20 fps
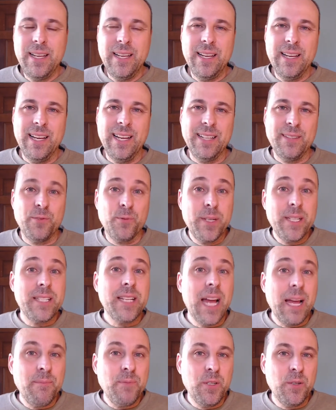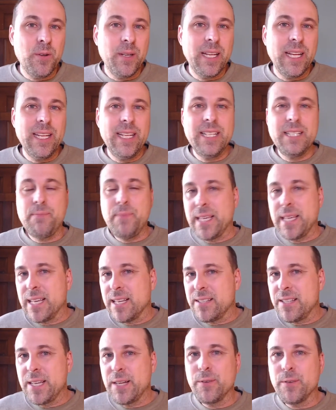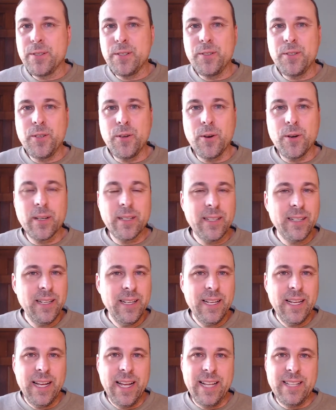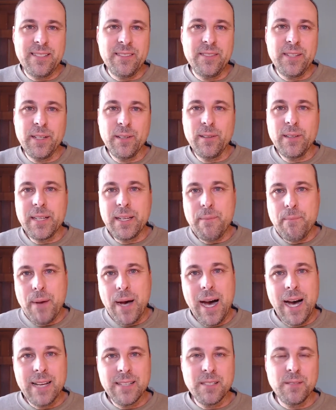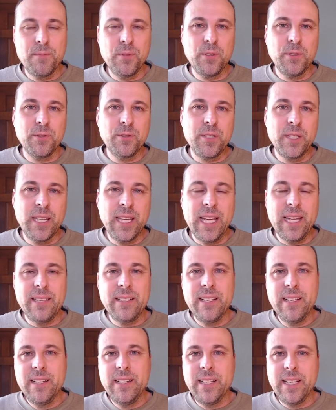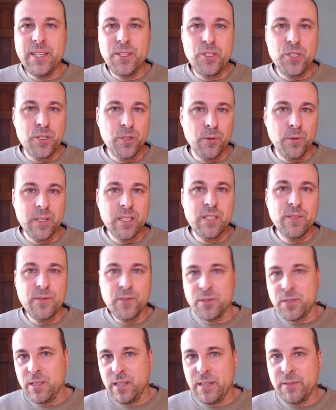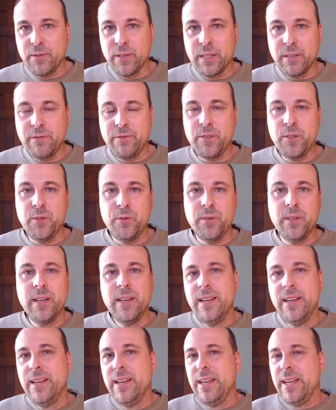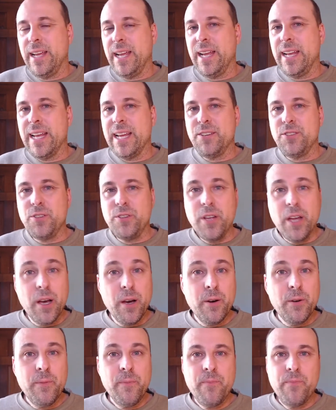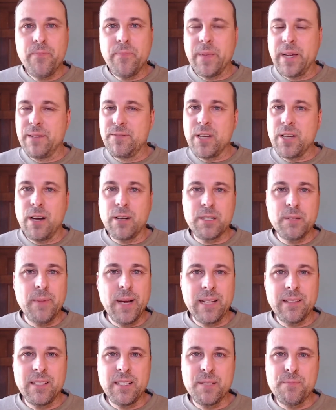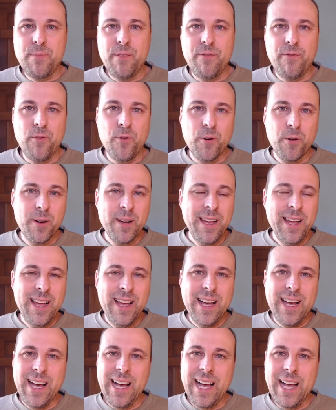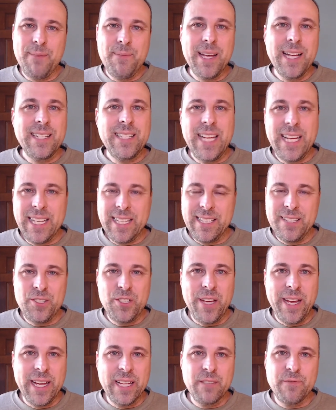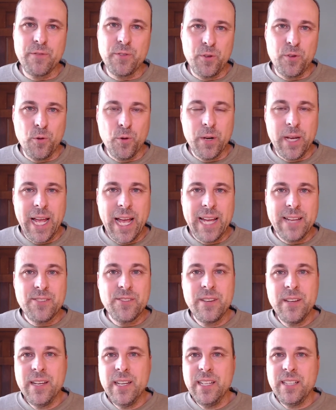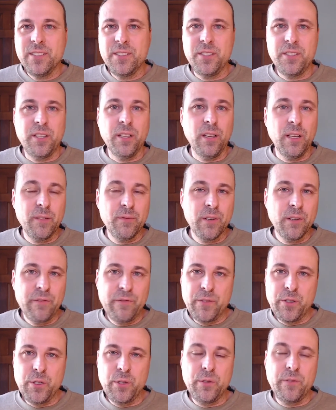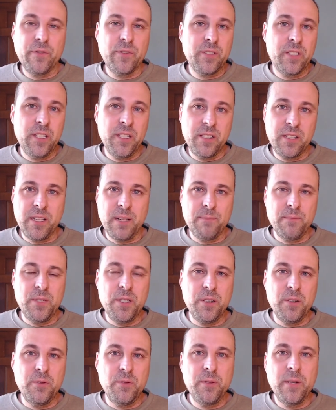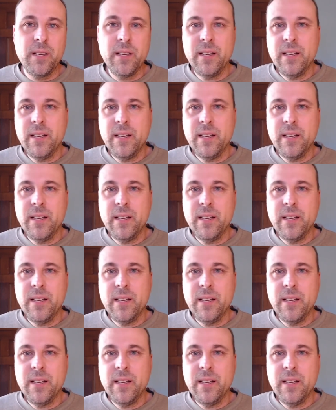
Uh, the reason I'm doing it is because here in New York, it's nearly impossible to get insurance for delivering food. And as you know, I've talked about this before. I'm not taking the chance for DoorDash to deliver food to some dude